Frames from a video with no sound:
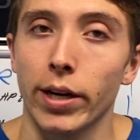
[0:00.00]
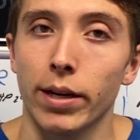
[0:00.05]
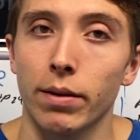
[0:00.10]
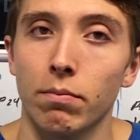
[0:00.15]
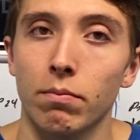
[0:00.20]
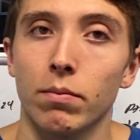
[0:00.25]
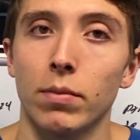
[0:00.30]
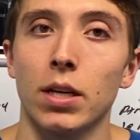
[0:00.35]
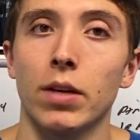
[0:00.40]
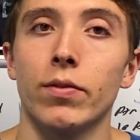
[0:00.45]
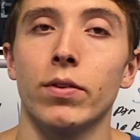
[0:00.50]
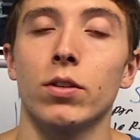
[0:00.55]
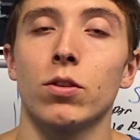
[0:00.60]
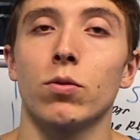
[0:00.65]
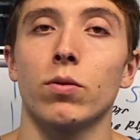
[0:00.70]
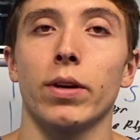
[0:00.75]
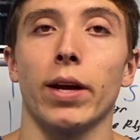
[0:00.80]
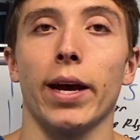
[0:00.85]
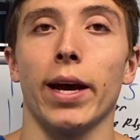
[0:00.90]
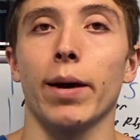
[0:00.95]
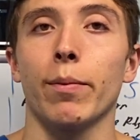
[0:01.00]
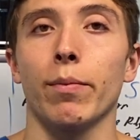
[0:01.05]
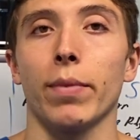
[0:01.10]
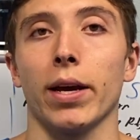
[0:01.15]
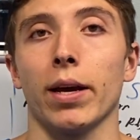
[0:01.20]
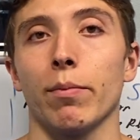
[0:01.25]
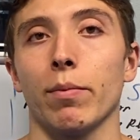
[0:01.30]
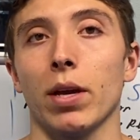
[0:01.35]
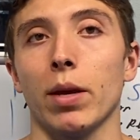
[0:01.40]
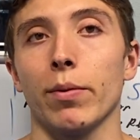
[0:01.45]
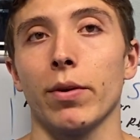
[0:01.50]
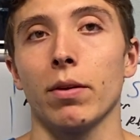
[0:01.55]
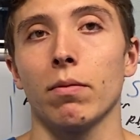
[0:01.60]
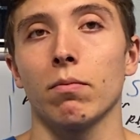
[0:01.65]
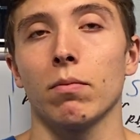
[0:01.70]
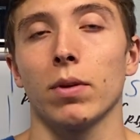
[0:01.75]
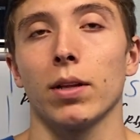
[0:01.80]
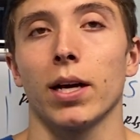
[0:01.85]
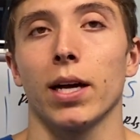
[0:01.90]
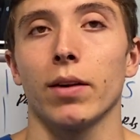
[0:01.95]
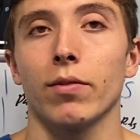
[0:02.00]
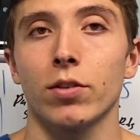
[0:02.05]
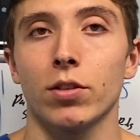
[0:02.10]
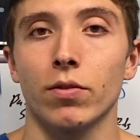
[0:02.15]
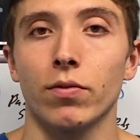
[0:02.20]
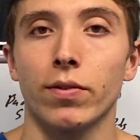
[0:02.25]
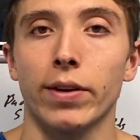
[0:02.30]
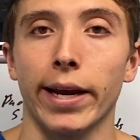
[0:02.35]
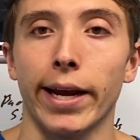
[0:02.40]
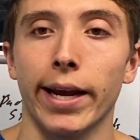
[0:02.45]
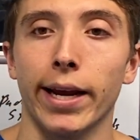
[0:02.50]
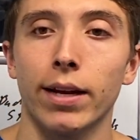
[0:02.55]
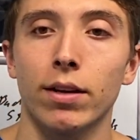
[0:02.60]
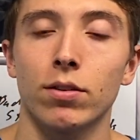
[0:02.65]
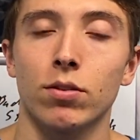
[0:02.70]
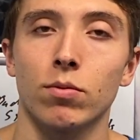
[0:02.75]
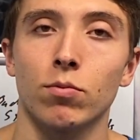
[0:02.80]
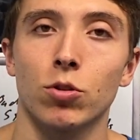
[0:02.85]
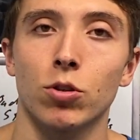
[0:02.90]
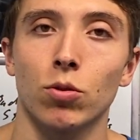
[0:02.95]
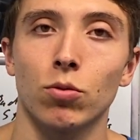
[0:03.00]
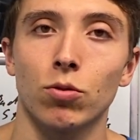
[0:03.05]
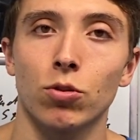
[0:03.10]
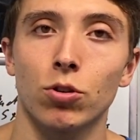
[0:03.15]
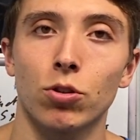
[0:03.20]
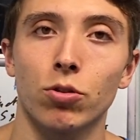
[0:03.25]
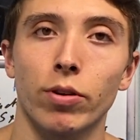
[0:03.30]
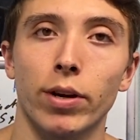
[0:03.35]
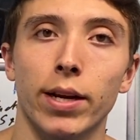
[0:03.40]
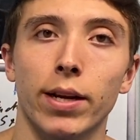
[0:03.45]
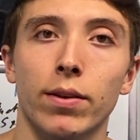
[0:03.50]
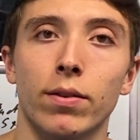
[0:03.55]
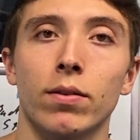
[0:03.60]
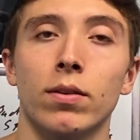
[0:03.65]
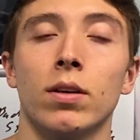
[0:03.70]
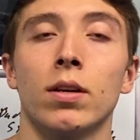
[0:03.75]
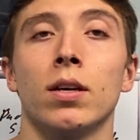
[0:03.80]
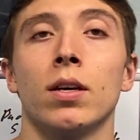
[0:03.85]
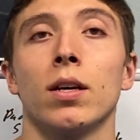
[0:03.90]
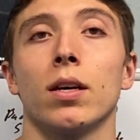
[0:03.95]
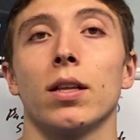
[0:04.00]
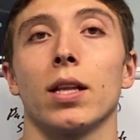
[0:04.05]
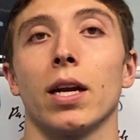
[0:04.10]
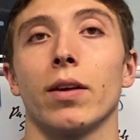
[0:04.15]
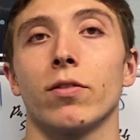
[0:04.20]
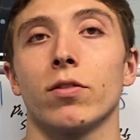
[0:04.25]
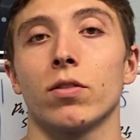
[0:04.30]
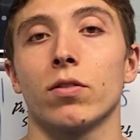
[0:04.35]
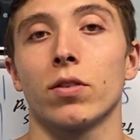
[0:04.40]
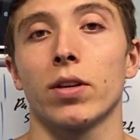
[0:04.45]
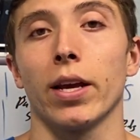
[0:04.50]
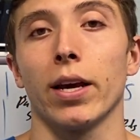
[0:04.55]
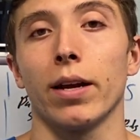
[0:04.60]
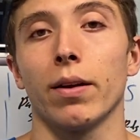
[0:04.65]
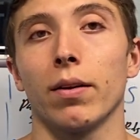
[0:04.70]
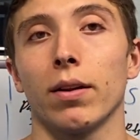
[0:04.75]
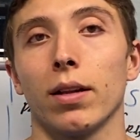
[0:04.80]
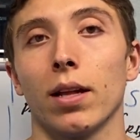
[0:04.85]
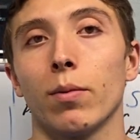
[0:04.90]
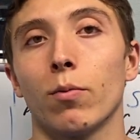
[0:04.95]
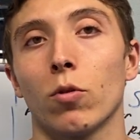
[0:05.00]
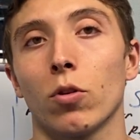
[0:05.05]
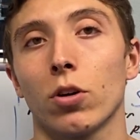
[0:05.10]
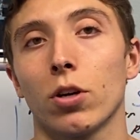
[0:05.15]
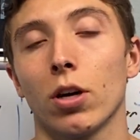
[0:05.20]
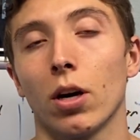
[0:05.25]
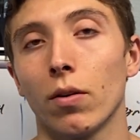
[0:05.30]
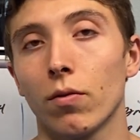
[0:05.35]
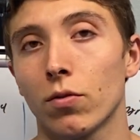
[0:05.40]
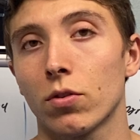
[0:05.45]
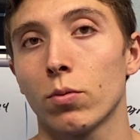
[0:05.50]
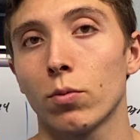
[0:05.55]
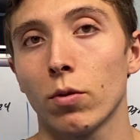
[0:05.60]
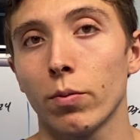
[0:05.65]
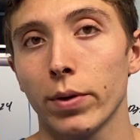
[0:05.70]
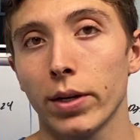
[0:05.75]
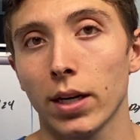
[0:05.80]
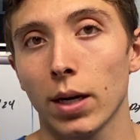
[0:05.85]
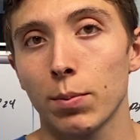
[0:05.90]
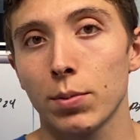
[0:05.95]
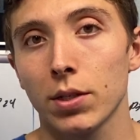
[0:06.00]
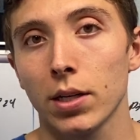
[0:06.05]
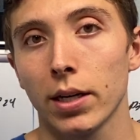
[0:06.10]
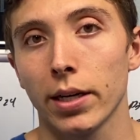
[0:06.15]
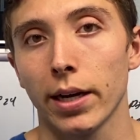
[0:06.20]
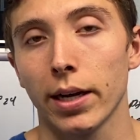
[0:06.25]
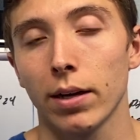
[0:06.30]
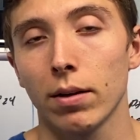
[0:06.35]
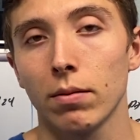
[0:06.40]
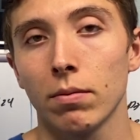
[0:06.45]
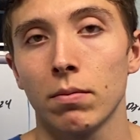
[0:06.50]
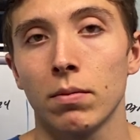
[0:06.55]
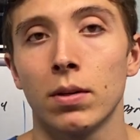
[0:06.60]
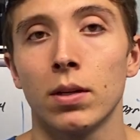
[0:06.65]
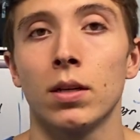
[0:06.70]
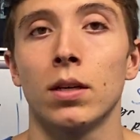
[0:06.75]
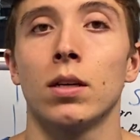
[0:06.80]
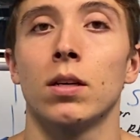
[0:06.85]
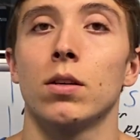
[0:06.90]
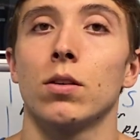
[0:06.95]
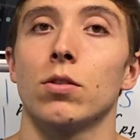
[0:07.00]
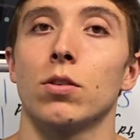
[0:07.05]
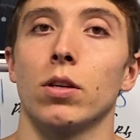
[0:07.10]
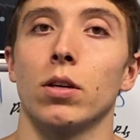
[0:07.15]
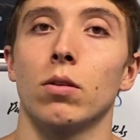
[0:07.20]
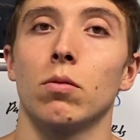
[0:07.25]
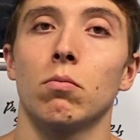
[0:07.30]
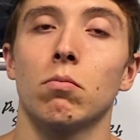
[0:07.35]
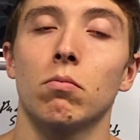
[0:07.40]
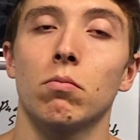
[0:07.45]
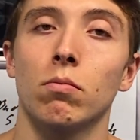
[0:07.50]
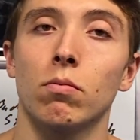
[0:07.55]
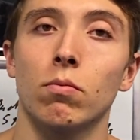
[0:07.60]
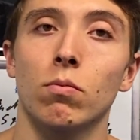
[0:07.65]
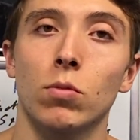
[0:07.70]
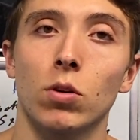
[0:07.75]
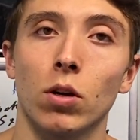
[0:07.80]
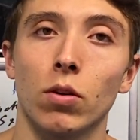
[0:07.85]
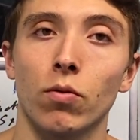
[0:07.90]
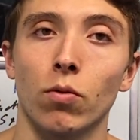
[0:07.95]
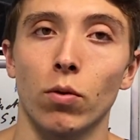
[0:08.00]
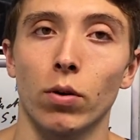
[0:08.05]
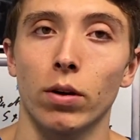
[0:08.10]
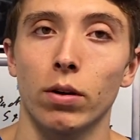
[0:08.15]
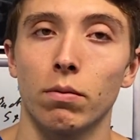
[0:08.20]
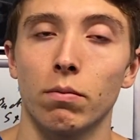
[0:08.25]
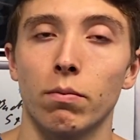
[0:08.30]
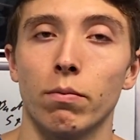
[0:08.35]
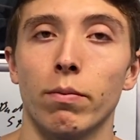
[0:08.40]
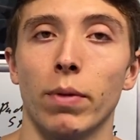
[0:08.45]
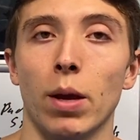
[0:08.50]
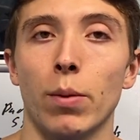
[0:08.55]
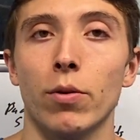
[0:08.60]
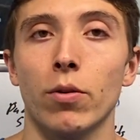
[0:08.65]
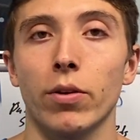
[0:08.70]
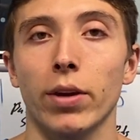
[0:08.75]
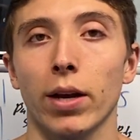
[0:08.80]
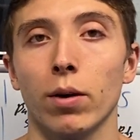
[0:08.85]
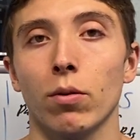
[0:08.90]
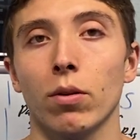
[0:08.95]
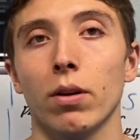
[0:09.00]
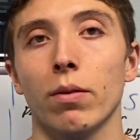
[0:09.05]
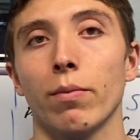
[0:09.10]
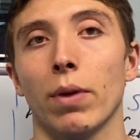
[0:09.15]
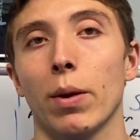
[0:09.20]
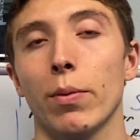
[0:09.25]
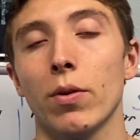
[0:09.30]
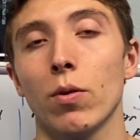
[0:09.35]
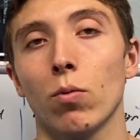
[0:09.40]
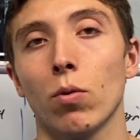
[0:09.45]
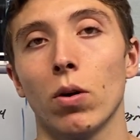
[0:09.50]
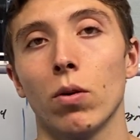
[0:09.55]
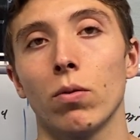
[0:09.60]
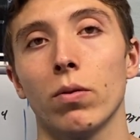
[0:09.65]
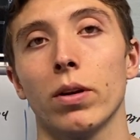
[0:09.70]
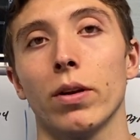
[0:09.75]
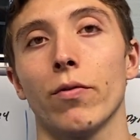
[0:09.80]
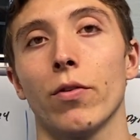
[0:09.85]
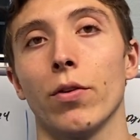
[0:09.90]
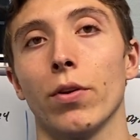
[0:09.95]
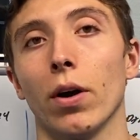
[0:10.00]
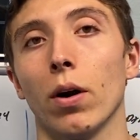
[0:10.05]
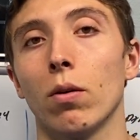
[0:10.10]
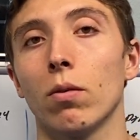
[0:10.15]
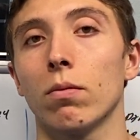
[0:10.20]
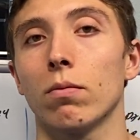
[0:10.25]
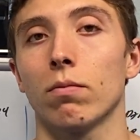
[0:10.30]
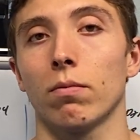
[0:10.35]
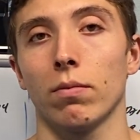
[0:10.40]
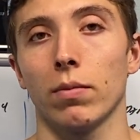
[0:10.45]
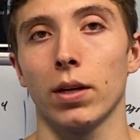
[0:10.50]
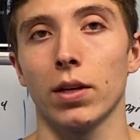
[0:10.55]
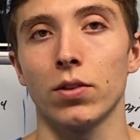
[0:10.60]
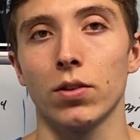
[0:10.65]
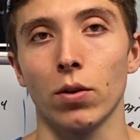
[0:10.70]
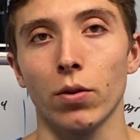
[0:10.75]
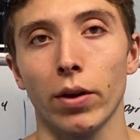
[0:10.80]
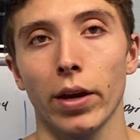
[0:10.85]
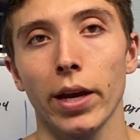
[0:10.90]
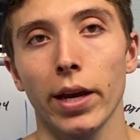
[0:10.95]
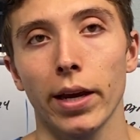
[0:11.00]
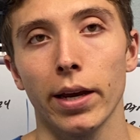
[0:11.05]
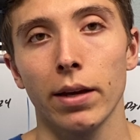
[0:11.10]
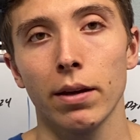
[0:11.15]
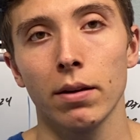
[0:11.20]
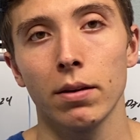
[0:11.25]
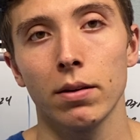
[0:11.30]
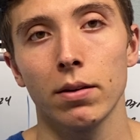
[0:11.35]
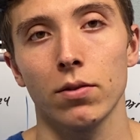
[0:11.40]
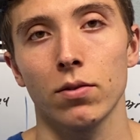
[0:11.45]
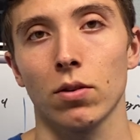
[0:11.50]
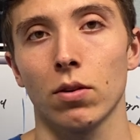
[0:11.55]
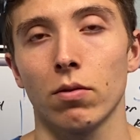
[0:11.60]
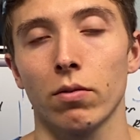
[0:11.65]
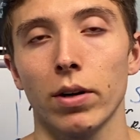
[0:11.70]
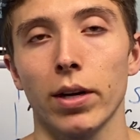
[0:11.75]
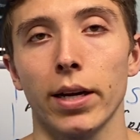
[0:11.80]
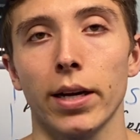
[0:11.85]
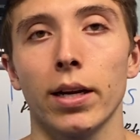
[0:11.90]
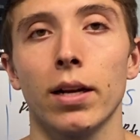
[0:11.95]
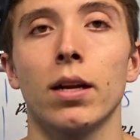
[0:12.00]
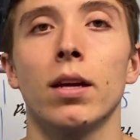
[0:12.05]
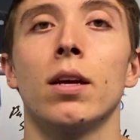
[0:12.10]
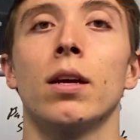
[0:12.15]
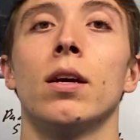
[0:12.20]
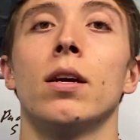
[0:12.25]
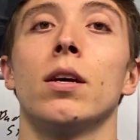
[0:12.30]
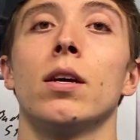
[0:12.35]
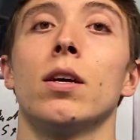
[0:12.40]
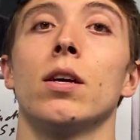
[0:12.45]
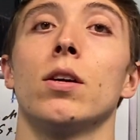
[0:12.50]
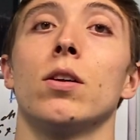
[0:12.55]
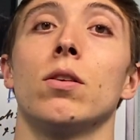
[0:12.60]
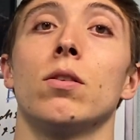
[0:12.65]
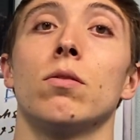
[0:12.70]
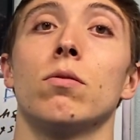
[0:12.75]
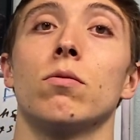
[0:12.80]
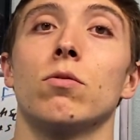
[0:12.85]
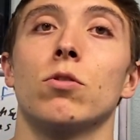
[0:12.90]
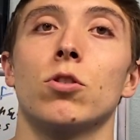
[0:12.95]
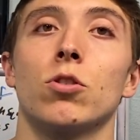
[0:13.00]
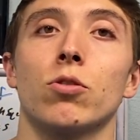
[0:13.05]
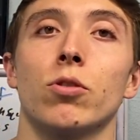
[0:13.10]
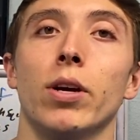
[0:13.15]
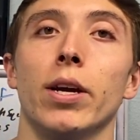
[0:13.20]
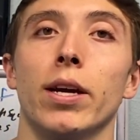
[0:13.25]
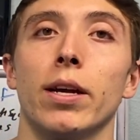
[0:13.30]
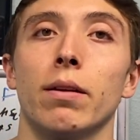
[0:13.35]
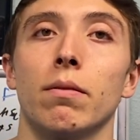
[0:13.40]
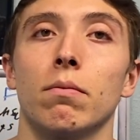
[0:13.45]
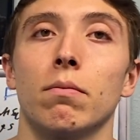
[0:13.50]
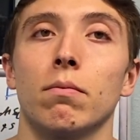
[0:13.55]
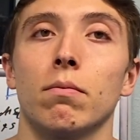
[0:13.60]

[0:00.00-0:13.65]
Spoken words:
it, even to an ab mat maybe. A lot of us have gained some shoulder strength. A lot of us have gotten a lot more comfortable being upside down. So go for it. Maybe you'll get one, maybe you won't. If you don't, it's okay, it's all right. Just try it.